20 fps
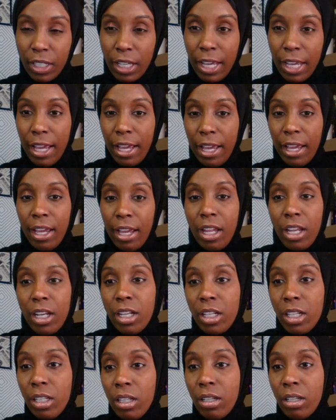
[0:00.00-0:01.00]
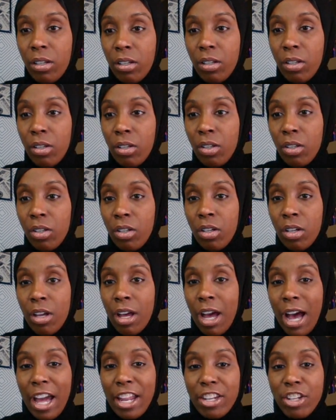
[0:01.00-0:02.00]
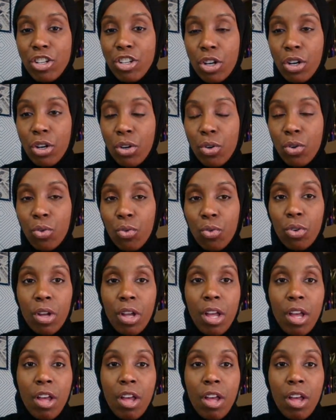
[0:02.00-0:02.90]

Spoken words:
And I know